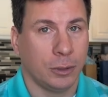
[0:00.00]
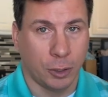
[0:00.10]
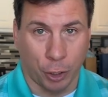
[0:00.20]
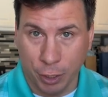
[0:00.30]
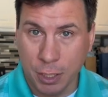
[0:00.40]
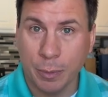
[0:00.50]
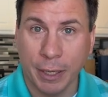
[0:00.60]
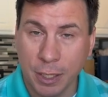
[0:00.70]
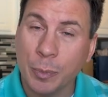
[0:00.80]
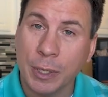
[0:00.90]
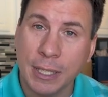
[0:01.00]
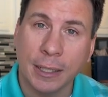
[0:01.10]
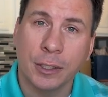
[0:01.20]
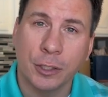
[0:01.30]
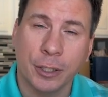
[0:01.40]
Earnest money is
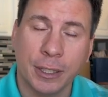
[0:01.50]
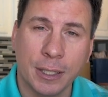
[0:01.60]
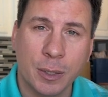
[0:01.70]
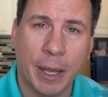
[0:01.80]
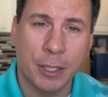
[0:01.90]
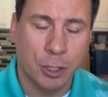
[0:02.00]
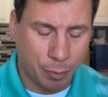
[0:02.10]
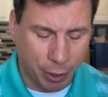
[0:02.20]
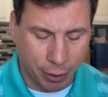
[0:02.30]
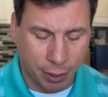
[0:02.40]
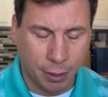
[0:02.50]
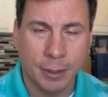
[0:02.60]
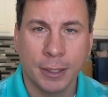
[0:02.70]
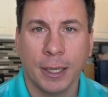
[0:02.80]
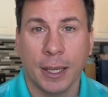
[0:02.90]
protected during the inspection period.
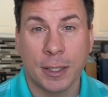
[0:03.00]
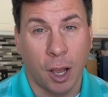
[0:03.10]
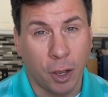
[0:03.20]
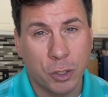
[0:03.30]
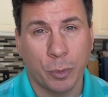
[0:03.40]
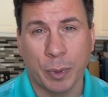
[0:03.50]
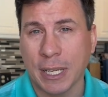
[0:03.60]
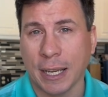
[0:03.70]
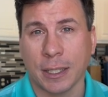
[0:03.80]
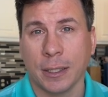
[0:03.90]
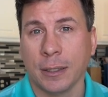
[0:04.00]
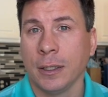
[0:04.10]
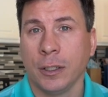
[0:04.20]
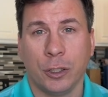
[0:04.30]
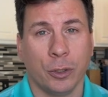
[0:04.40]
It's also protected
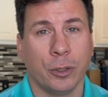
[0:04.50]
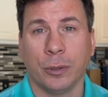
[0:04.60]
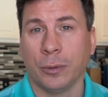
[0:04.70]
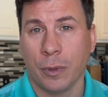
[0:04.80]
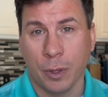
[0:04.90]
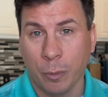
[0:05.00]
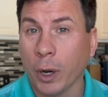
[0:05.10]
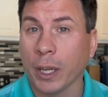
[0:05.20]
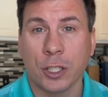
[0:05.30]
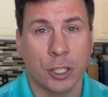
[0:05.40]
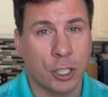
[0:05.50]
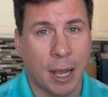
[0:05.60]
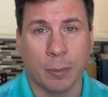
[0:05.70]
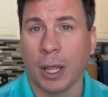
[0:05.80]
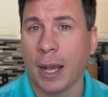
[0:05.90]
due to the mortgage, a
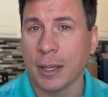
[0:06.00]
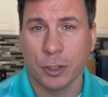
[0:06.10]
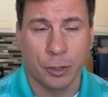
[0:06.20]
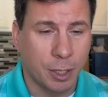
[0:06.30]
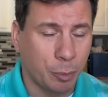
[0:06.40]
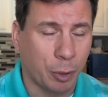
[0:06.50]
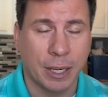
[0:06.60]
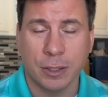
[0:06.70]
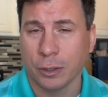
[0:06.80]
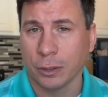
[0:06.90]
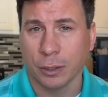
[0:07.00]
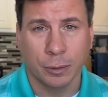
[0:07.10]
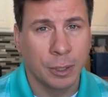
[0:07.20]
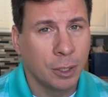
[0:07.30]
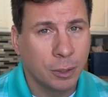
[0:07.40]
job loss or the appraisal,
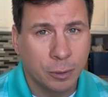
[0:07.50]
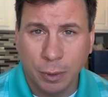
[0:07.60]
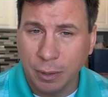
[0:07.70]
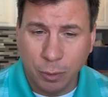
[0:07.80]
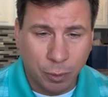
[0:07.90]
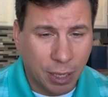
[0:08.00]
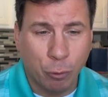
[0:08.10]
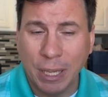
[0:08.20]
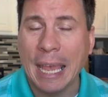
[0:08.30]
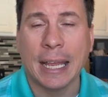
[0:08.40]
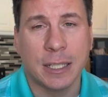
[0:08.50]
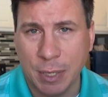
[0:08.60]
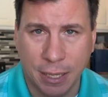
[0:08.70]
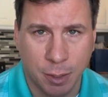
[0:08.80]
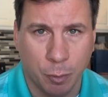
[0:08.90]
or if we can't
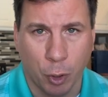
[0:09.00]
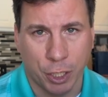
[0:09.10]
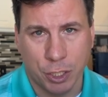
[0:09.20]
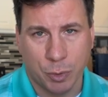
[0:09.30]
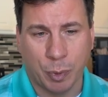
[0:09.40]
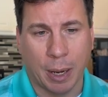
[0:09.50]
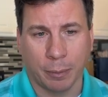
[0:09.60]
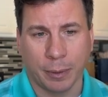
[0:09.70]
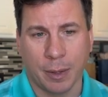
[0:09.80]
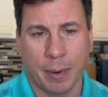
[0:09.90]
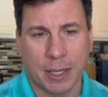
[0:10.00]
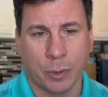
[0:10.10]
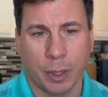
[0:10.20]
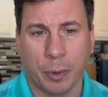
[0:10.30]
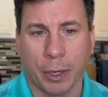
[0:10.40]
obtain the mortgage is probably the best
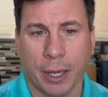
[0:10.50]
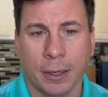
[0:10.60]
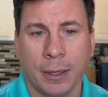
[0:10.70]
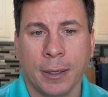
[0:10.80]
way to put it.